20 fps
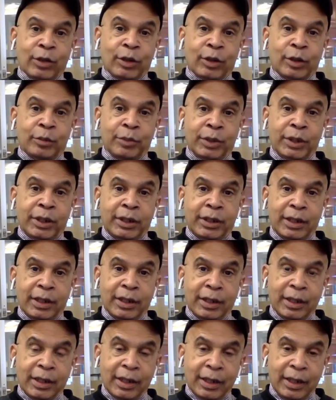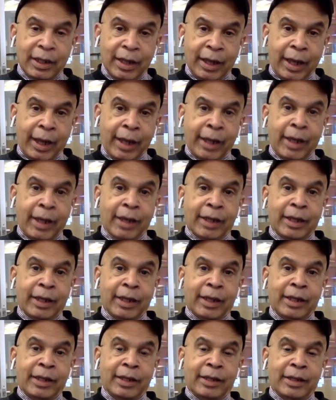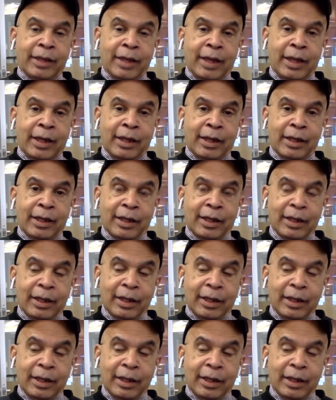going to be a key thing.